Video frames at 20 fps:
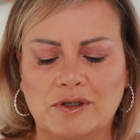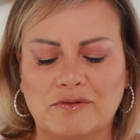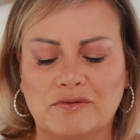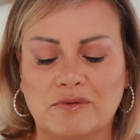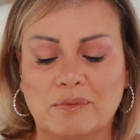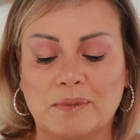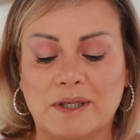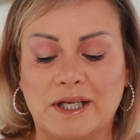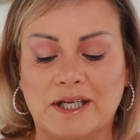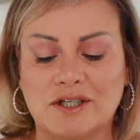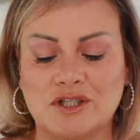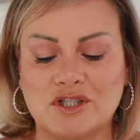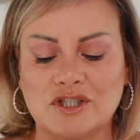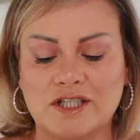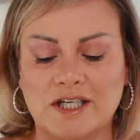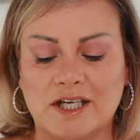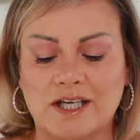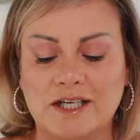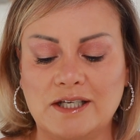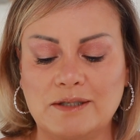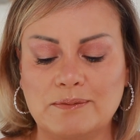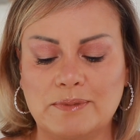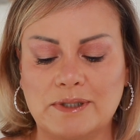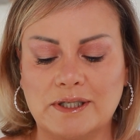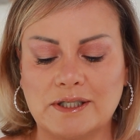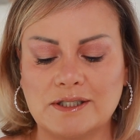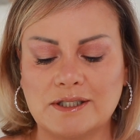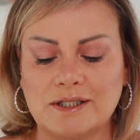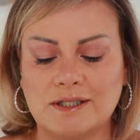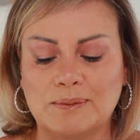of a black shade,
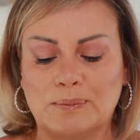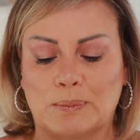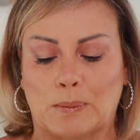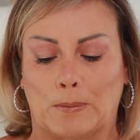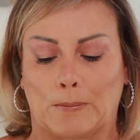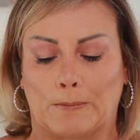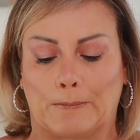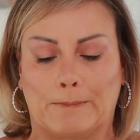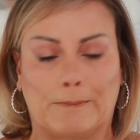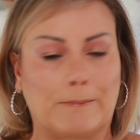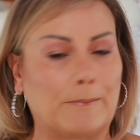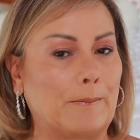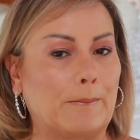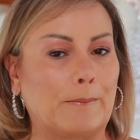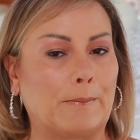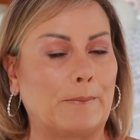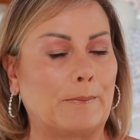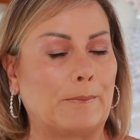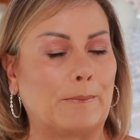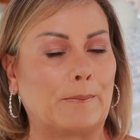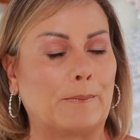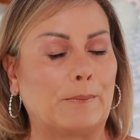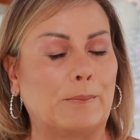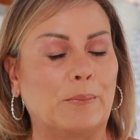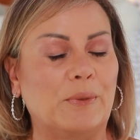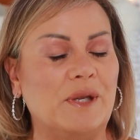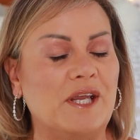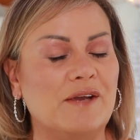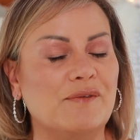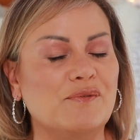but
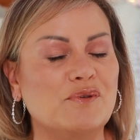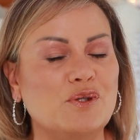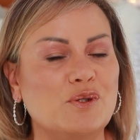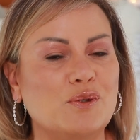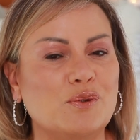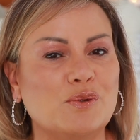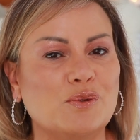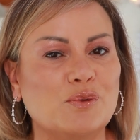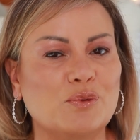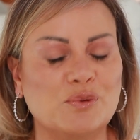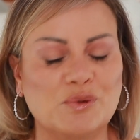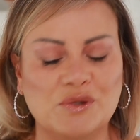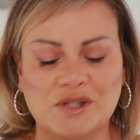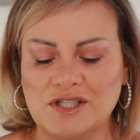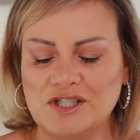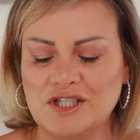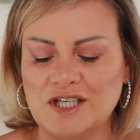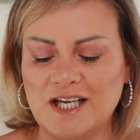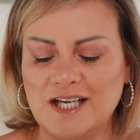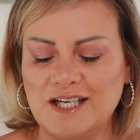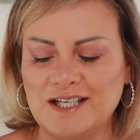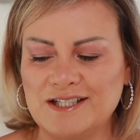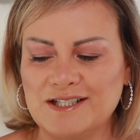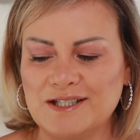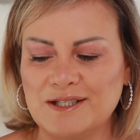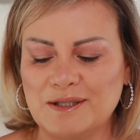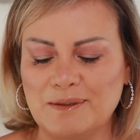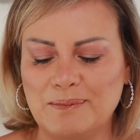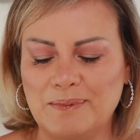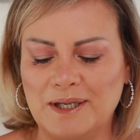we have to use all the shades
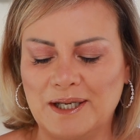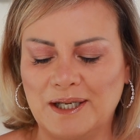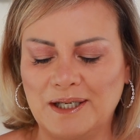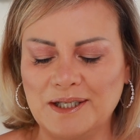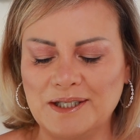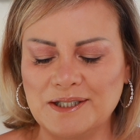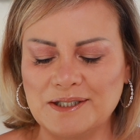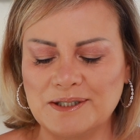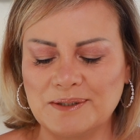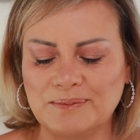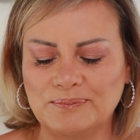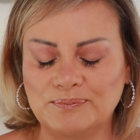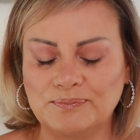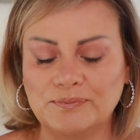in the palette.